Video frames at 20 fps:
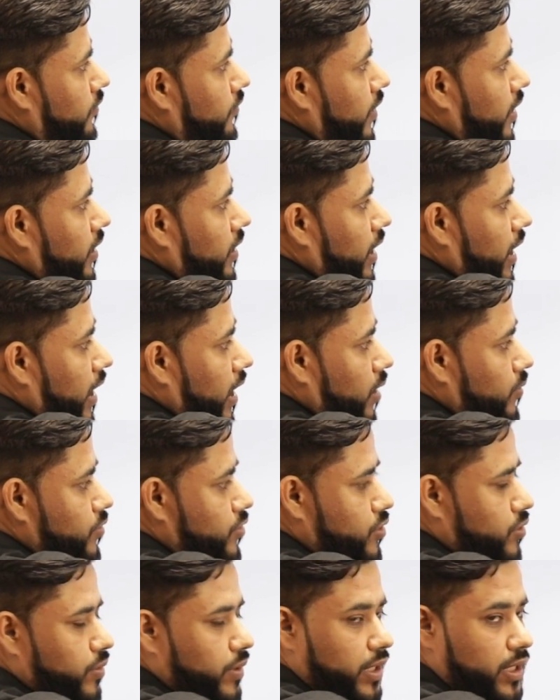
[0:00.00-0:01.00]
when i am
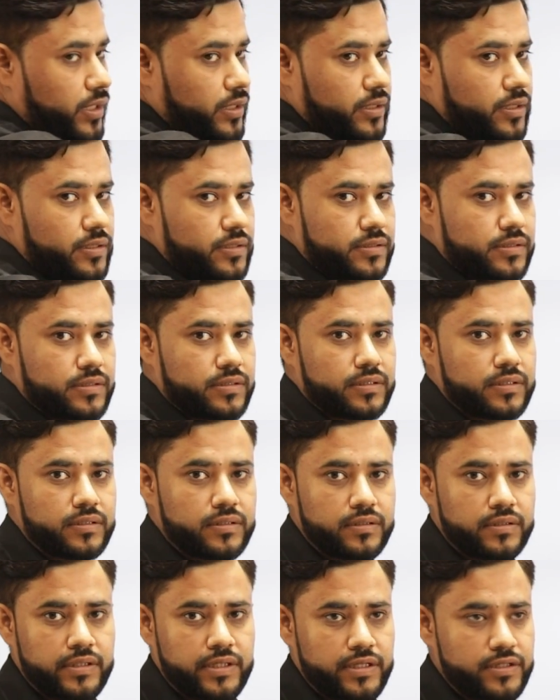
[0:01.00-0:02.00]
showing this
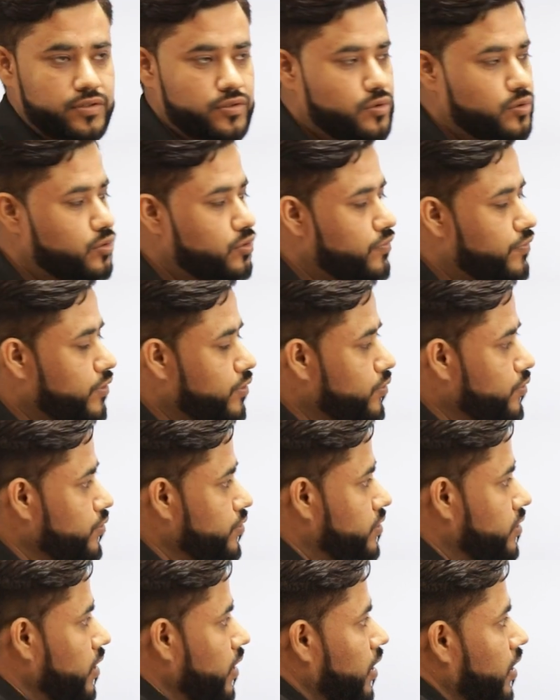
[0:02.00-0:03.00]
these two
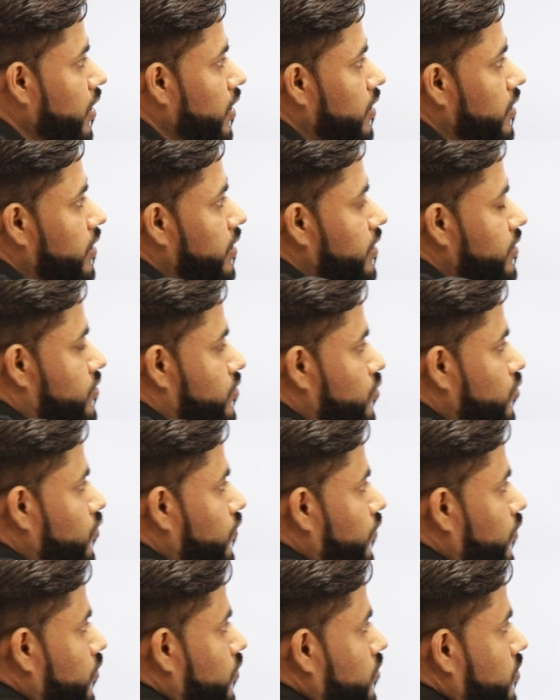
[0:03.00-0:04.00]
views these two
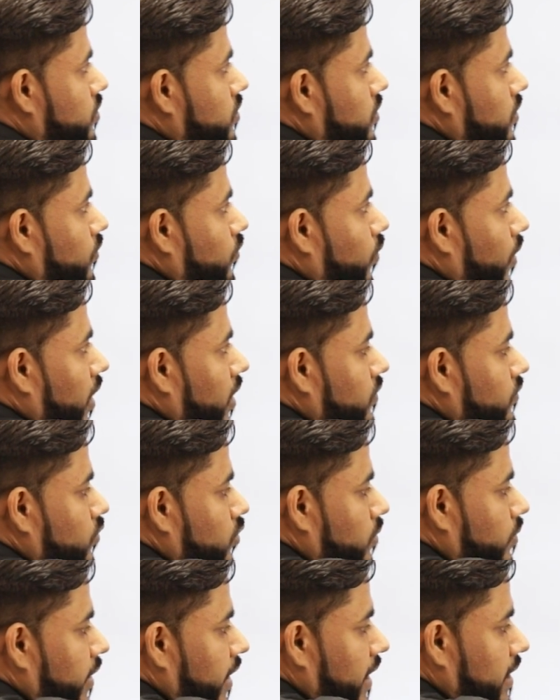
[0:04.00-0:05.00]
views one
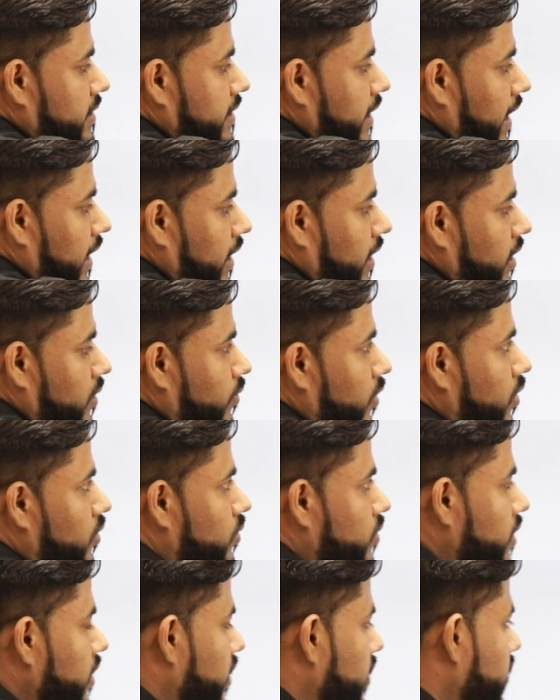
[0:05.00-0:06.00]
would be exactly
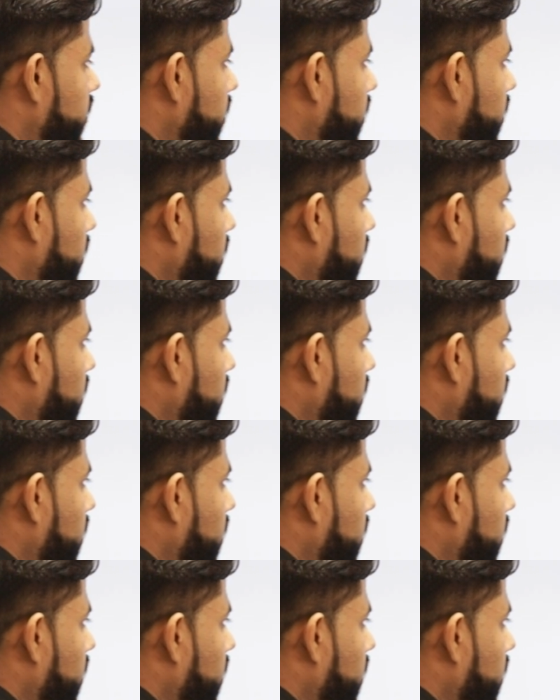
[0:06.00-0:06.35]
below the other